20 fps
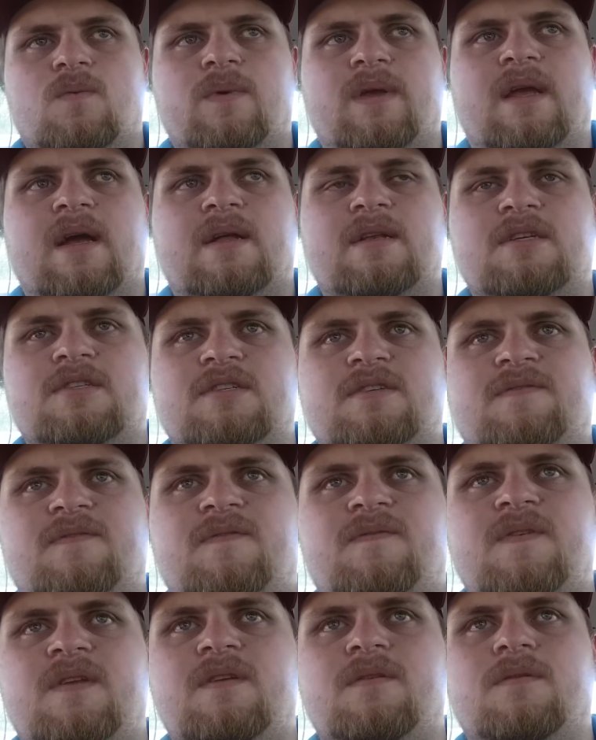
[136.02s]
We kind of just
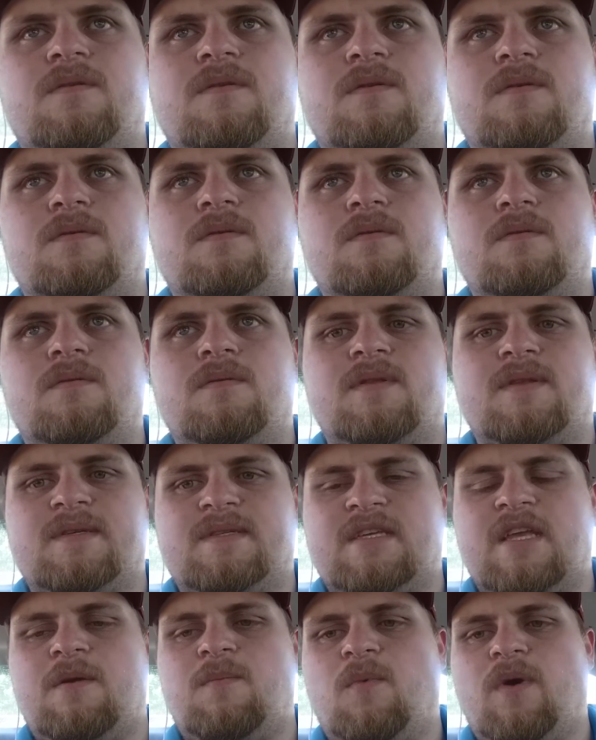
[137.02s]
feel the
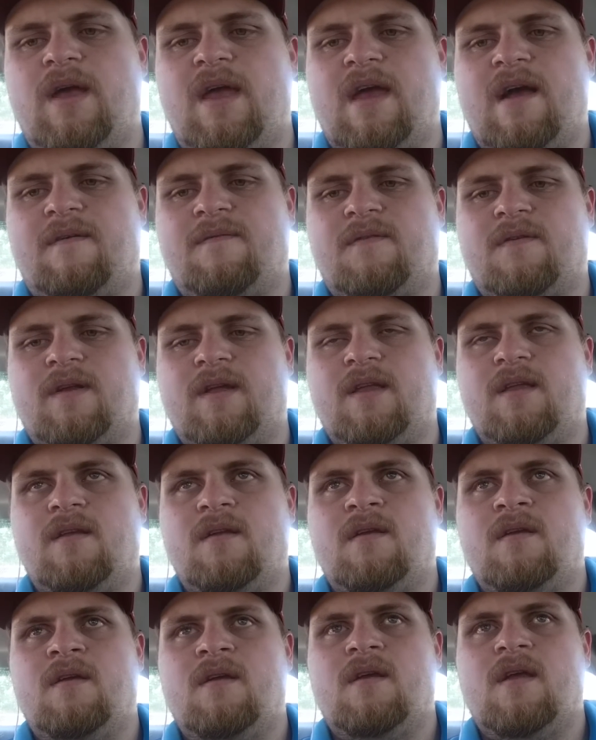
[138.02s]
same way after it,
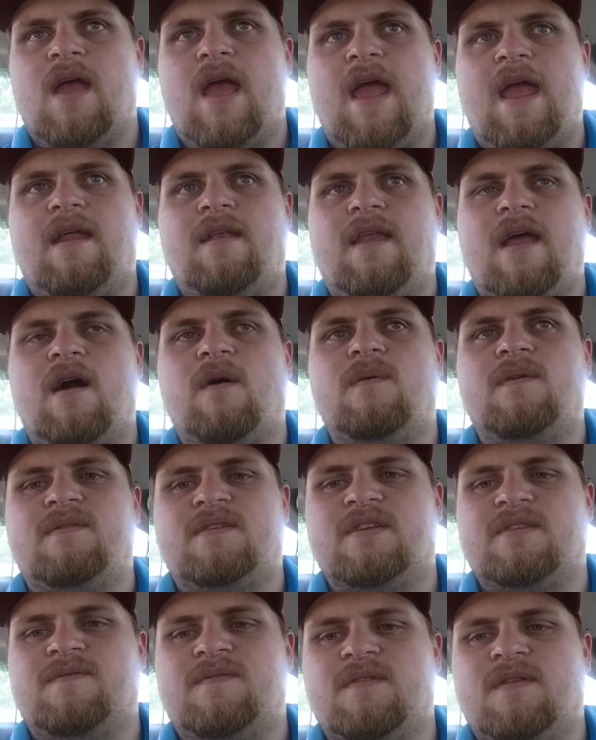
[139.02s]
and now we
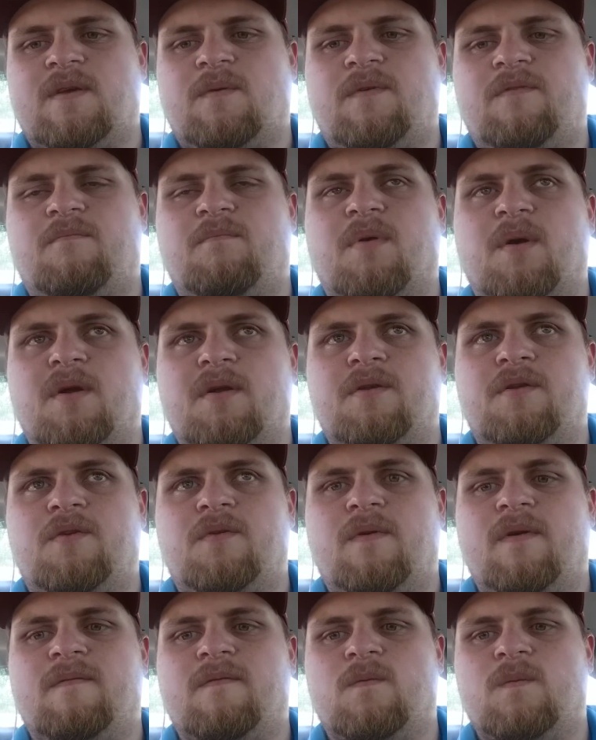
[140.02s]
just feel like we've burdened
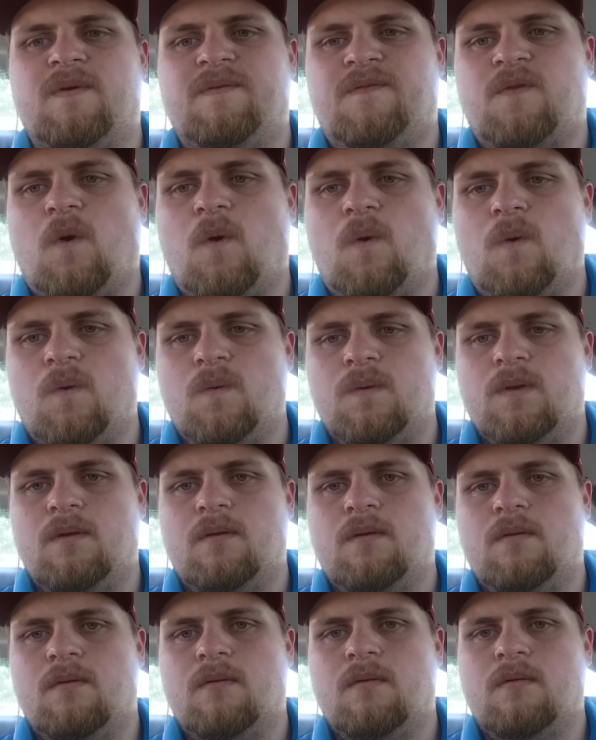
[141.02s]
whoever we've told
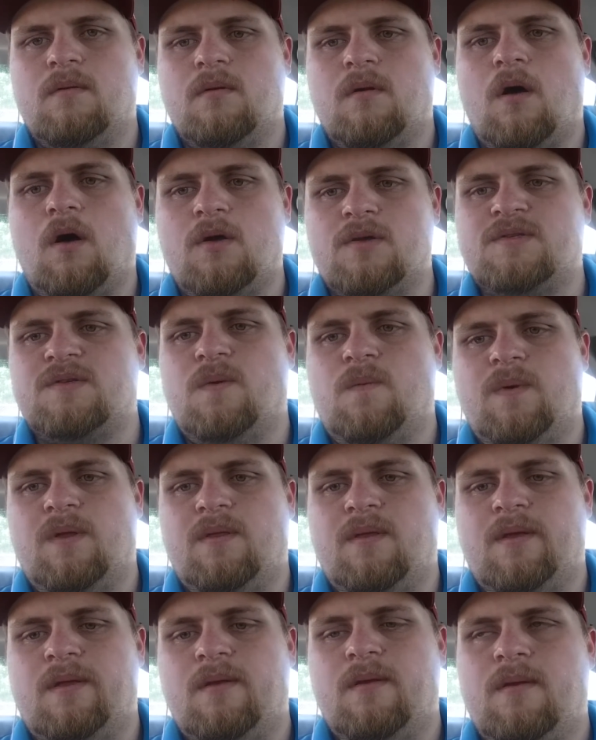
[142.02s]
also
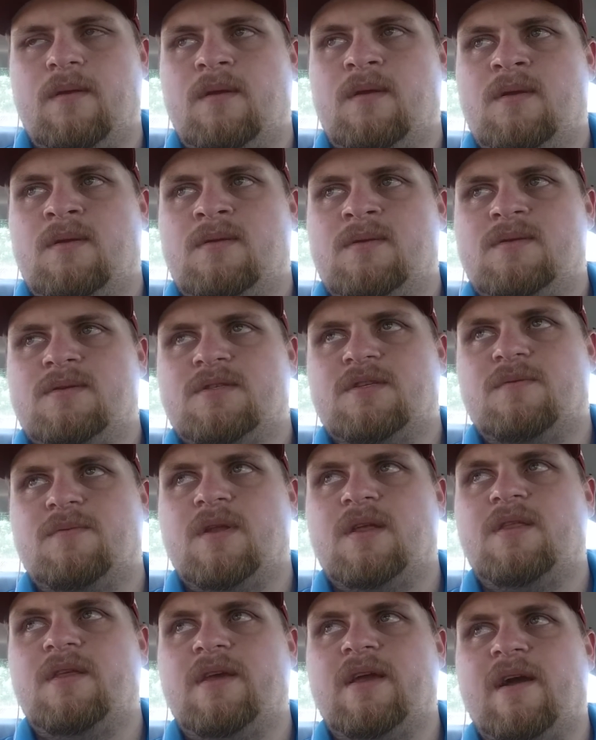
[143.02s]
with it. So
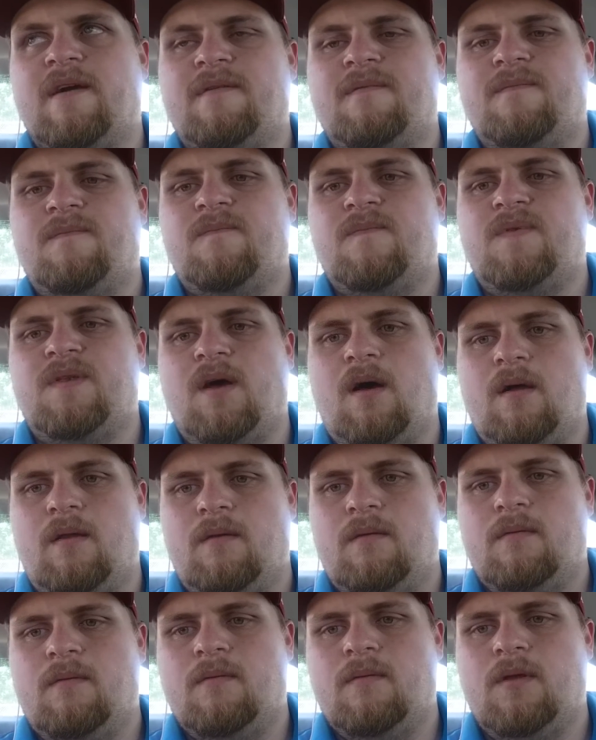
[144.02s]
nothing got
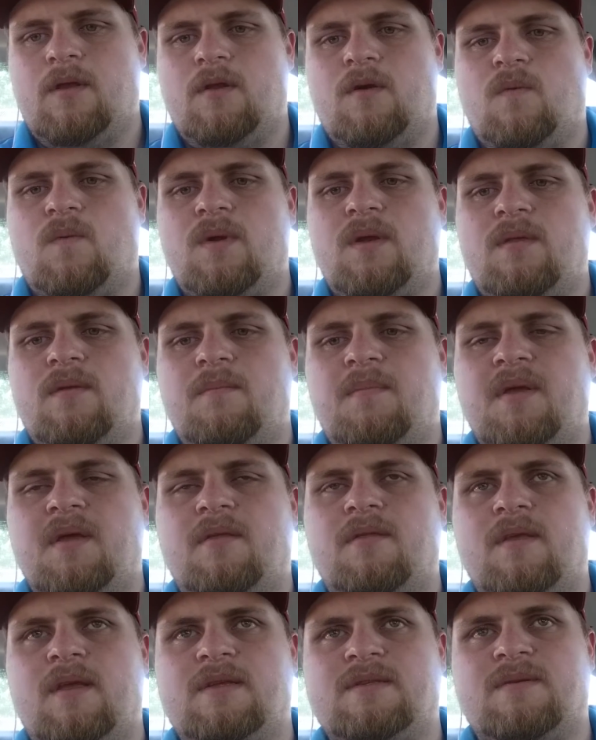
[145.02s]
done. One of the
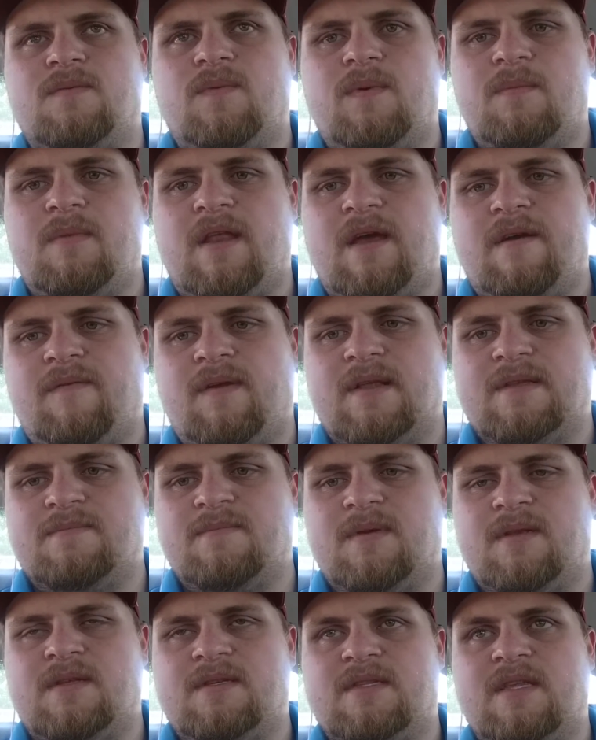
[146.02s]
big things that women have
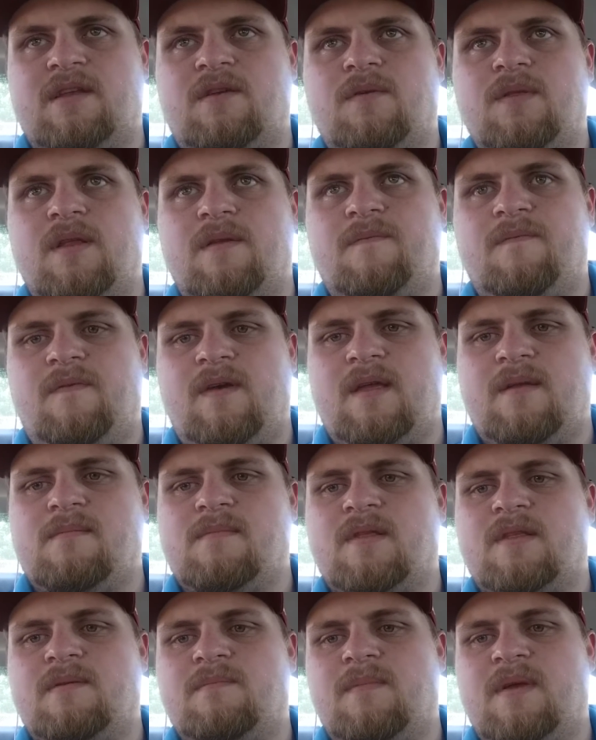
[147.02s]
against men is they don't let them vent.
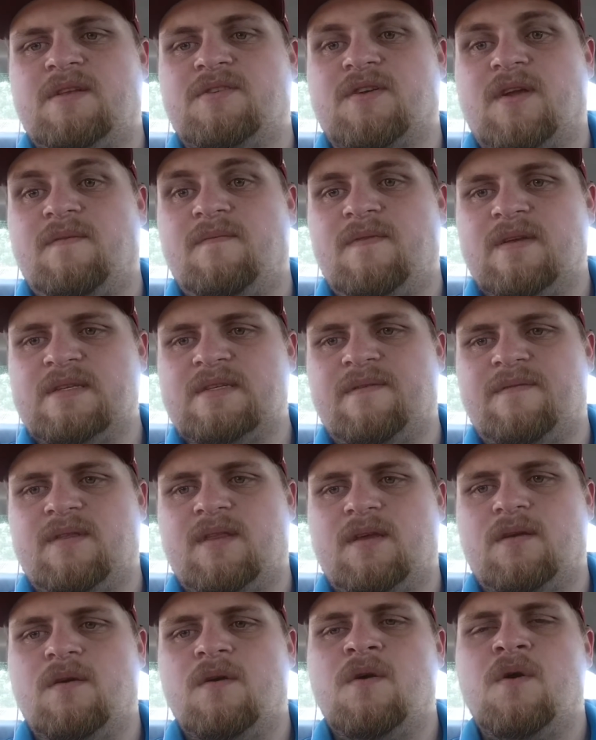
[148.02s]
Men try and fix
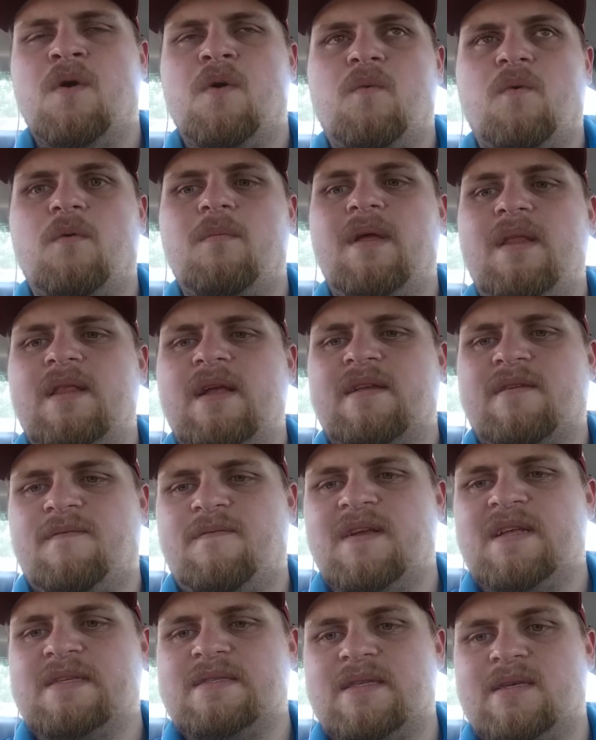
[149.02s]
everything. Well, men like to
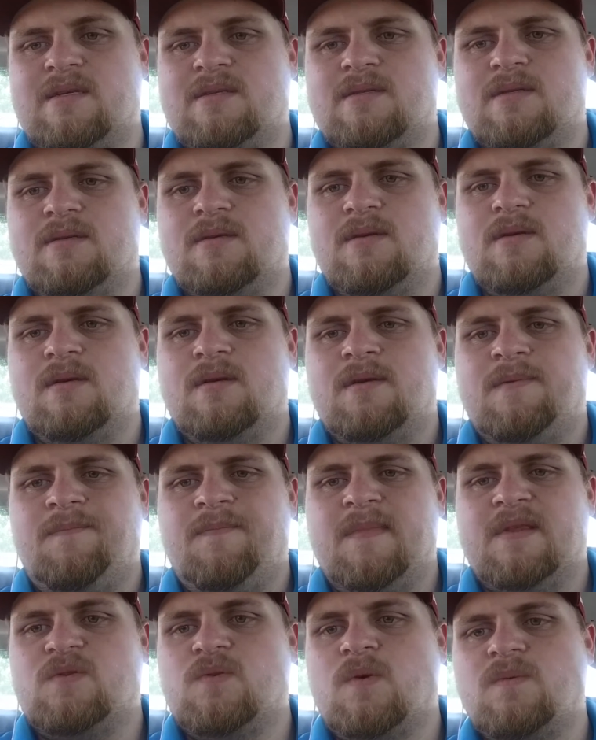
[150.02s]
fix things.
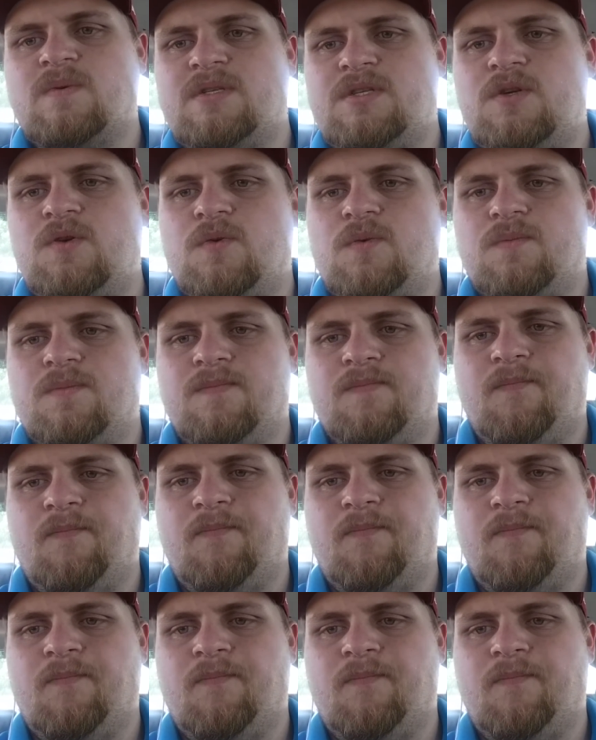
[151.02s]
It's what we do.